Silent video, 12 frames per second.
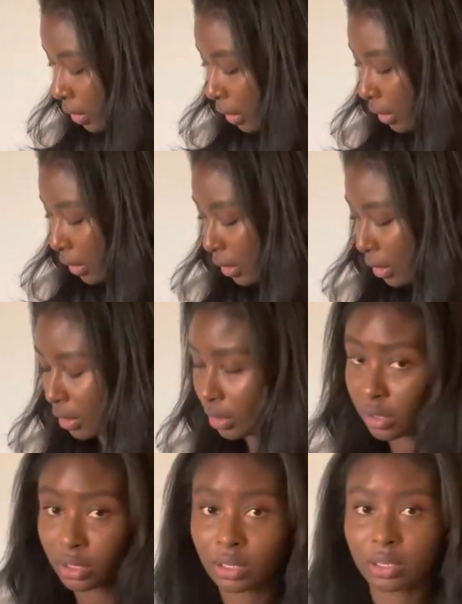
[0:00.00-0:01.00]

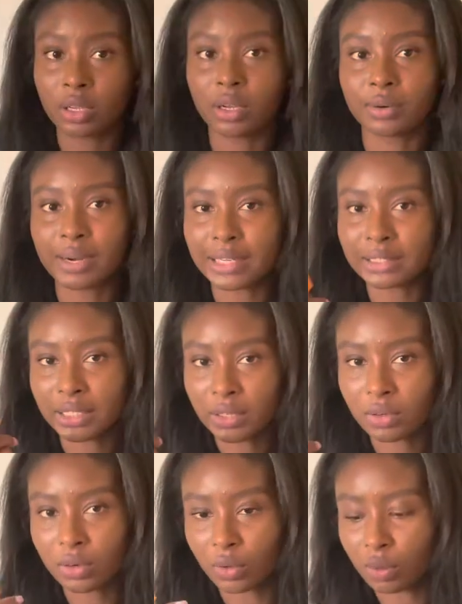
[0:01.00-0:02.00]
and a rat tail
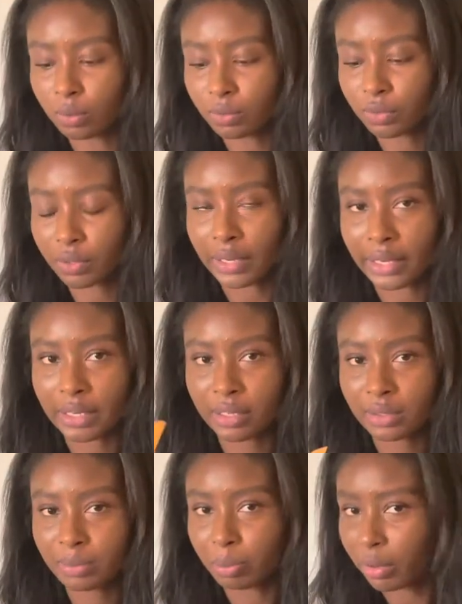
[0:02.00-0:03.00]
comb for like
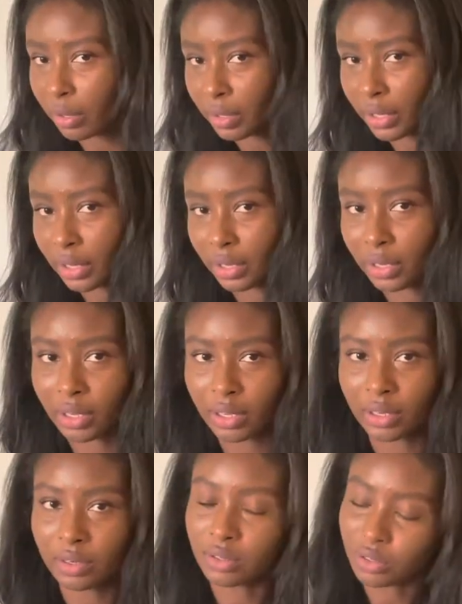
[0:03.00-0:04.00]
parting
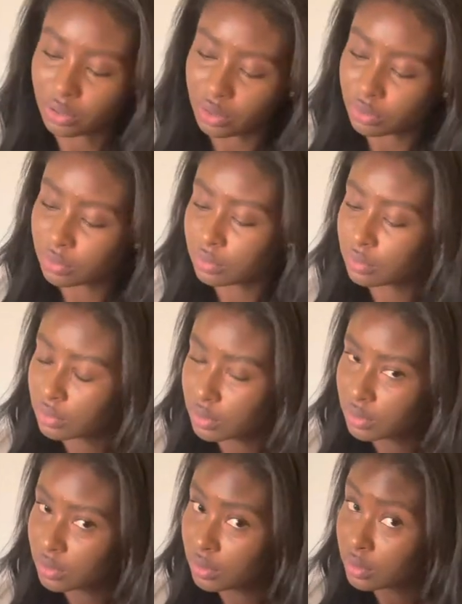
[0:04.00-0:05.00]
and, you know,
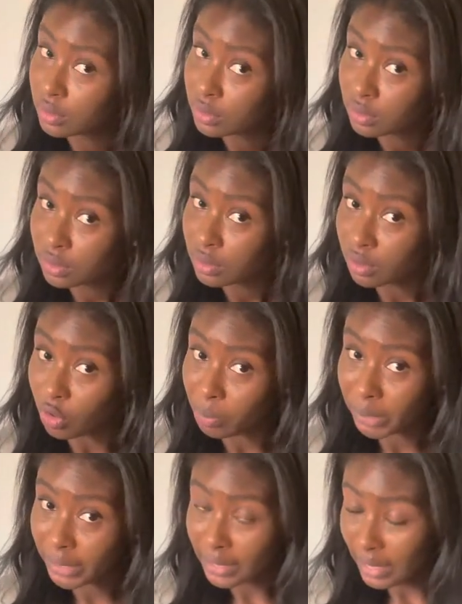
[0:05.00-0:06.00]

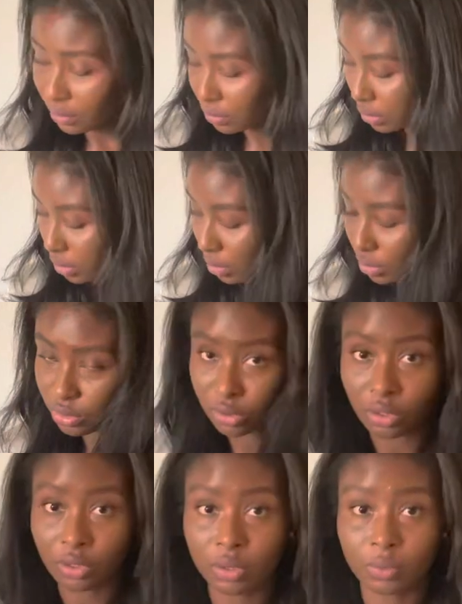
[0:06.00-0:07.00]
combing it out.
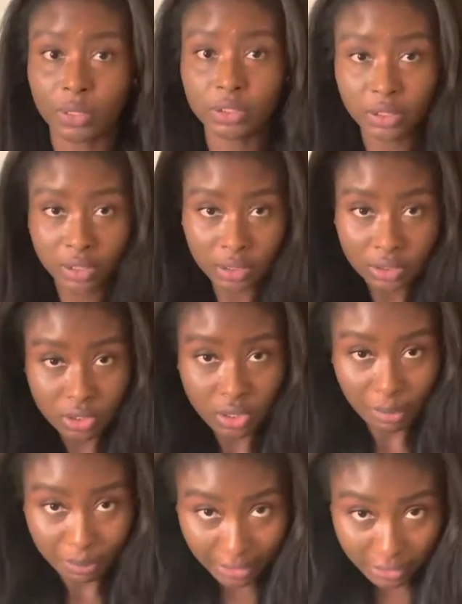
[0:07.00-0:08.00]
So what you're going to
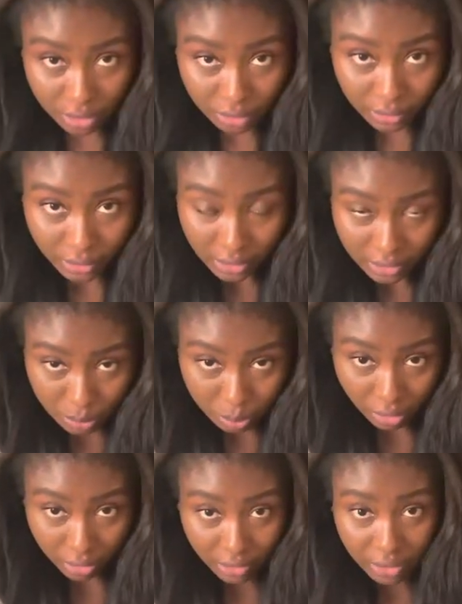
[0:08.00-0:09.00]
start by doing is
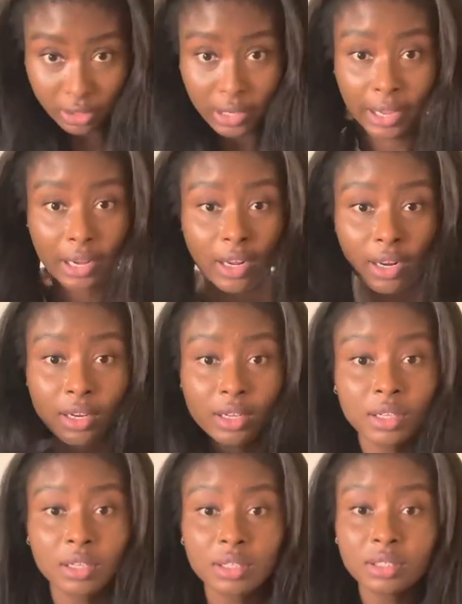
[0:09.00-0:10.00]
parting your hair
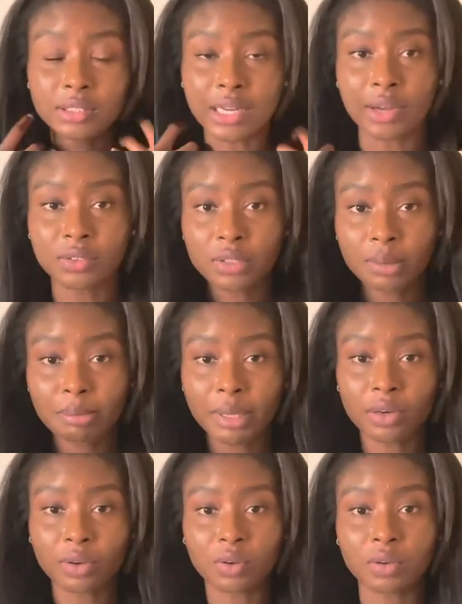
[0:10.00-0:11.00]
down the
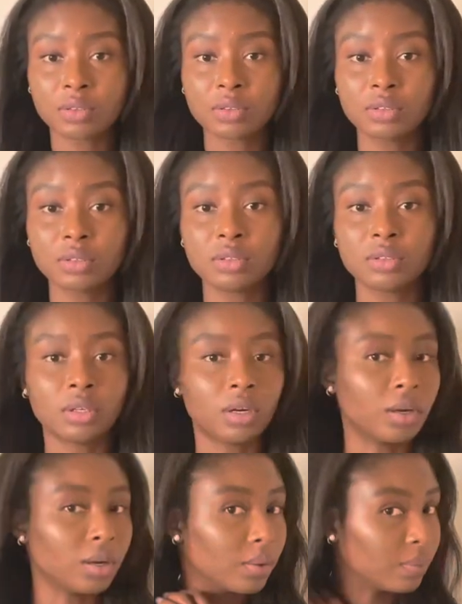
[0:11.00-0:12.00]
middle,
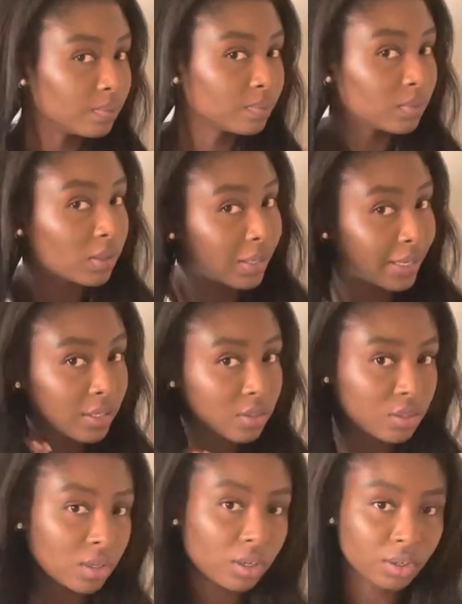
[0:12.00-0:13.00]
um, like
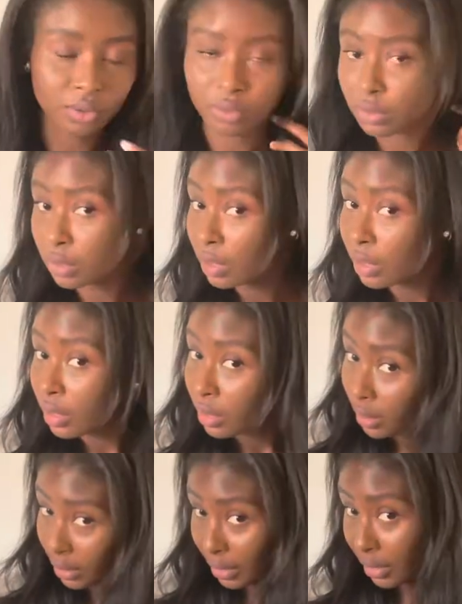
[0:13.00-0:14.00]
so
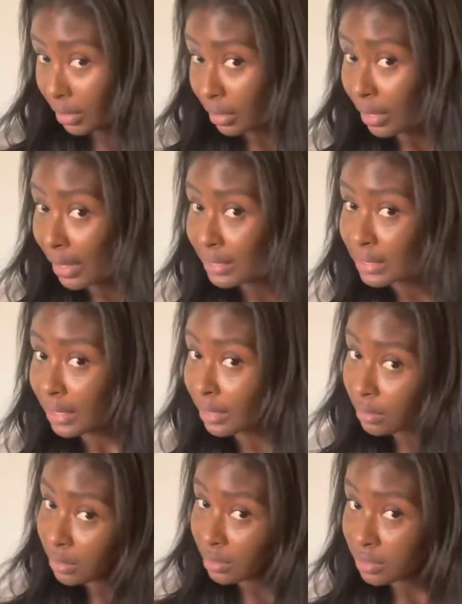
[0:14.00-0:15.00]
and I
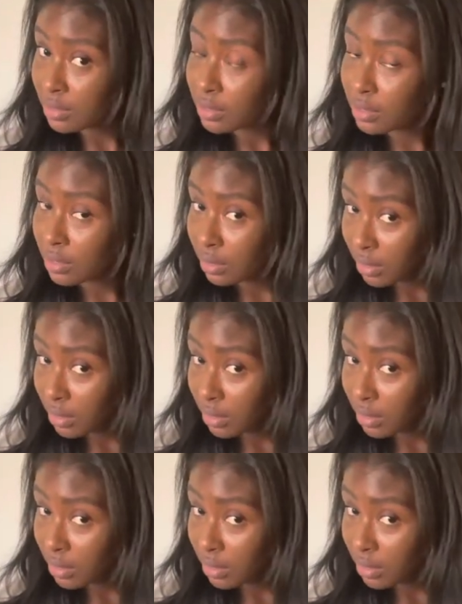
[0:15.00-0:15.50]
take this